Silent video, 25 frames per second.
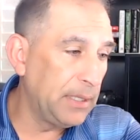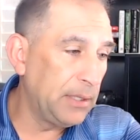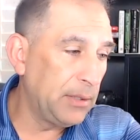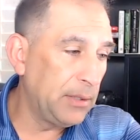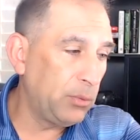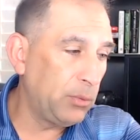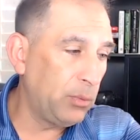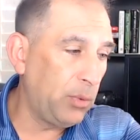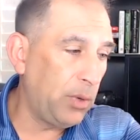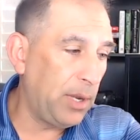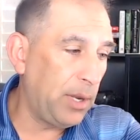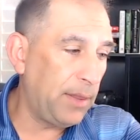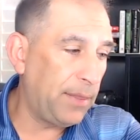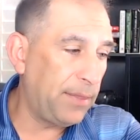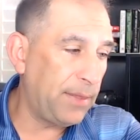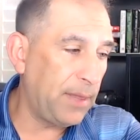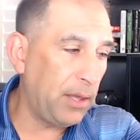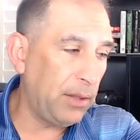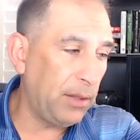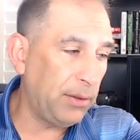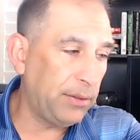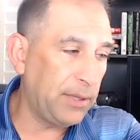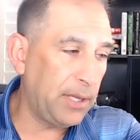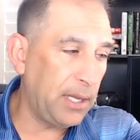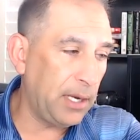With
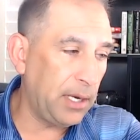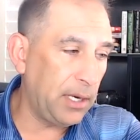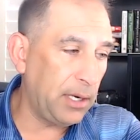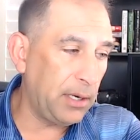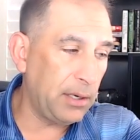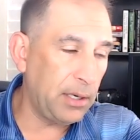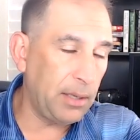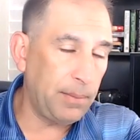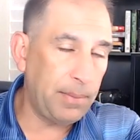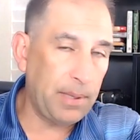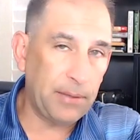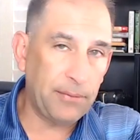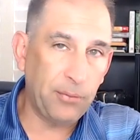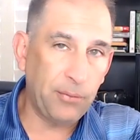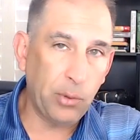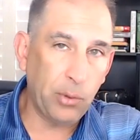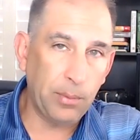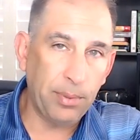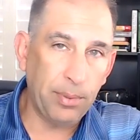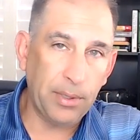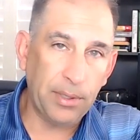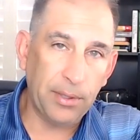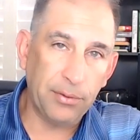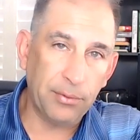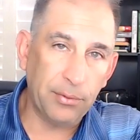healthcare about four
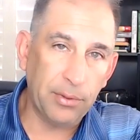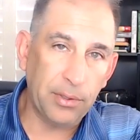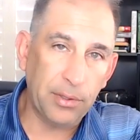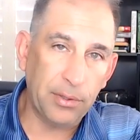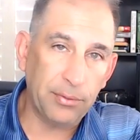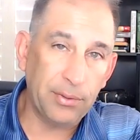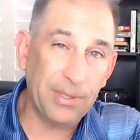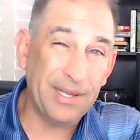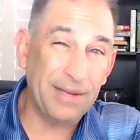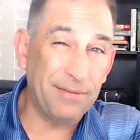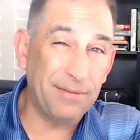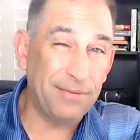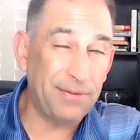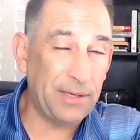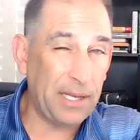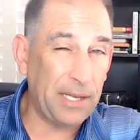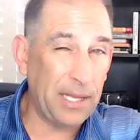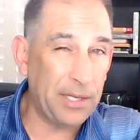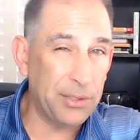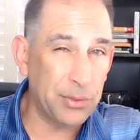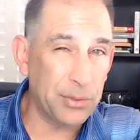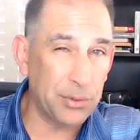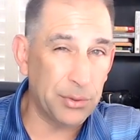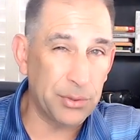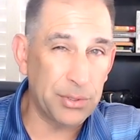point three three and
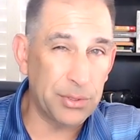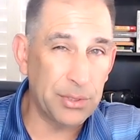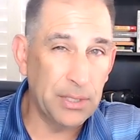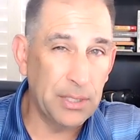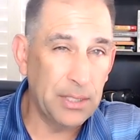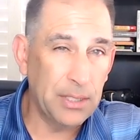financials